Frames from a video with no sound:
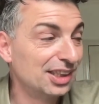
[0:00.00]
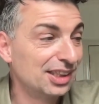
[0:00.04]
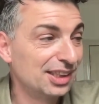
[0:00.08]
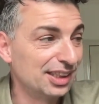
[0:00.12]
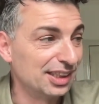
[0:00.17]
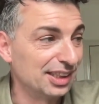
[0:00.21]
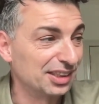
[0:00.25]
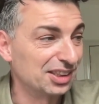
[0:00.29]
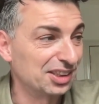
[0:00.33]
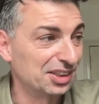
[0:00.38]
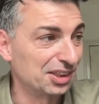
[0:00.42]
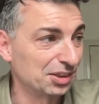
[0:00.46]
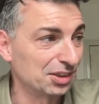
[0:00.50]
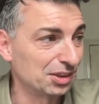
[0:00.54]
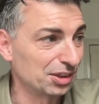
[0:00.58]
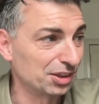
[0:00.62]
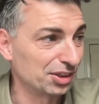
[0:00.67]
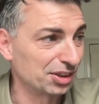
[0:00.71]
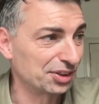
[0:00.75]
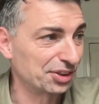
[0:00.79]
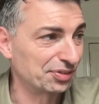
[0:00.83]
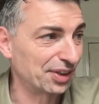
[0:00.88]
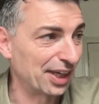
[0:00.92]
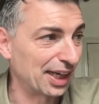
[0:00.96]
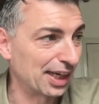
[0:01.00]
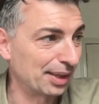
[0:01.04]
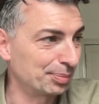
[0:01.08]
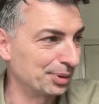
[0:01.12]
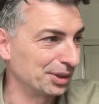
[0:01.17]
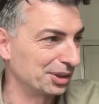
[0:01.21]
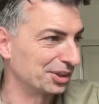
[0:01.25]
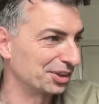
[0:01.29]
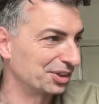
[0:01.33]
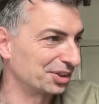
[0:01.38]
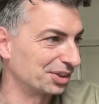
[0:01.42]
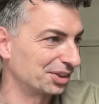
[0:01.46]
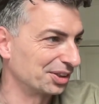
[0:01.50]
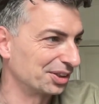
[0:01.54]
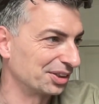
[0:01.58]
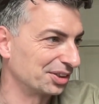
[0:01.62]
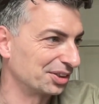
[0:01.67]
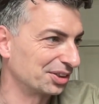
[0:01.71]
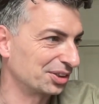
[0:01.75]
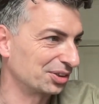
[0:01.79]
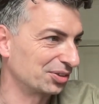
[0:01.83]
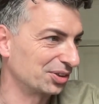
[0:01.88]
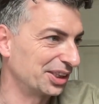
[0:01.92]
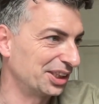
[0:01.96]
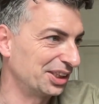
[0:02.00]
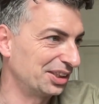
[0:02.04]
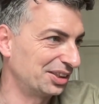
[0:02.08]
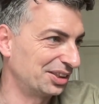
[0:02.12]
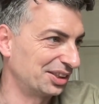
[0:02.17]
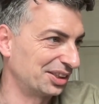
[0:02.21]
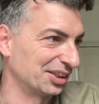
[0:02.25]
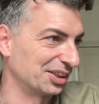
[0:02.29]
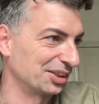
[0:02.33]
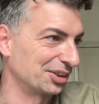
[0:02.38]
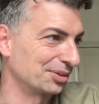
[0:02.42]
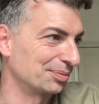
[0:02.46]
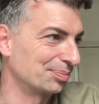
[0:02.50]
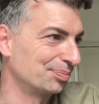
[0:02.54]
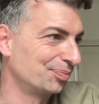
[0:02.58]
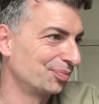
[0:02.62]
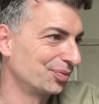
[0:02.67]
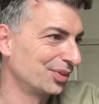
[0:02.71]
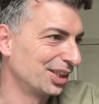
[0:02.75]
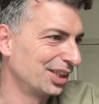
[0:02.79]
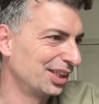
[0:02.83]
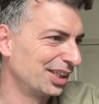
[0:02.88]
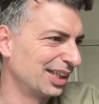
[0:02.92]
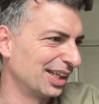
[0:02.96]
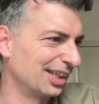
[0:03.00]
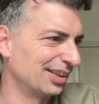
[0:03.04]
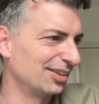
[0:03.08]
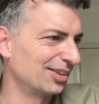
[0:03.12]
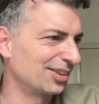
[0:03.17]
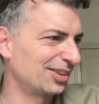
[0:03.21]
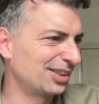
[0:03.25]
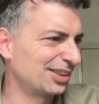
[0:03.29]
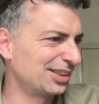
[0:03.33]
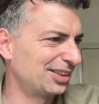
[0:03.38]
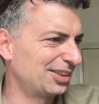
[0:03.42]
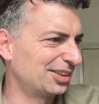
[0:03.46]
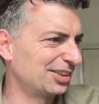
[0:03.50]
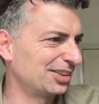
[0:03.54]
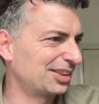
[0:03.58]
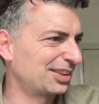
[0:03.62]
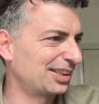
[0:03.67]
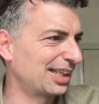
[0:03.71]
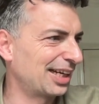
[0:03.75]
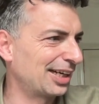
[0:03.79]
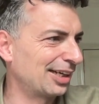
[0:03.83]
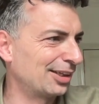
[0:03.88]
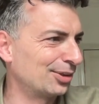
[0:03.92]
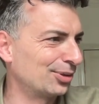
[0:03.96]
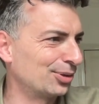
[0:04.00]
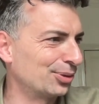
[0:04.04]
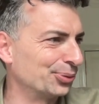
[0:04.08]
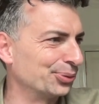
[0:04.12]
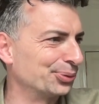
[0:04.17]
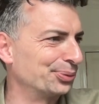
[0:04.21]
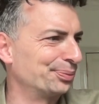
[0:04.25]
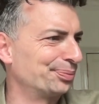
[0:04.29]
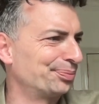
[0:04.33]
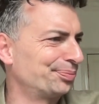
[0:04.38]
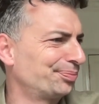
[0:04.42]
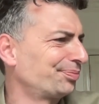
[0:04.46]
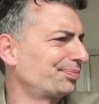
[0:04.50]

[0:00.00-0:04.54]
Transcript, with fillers: It still looks fabulous on the screens here. And look at just how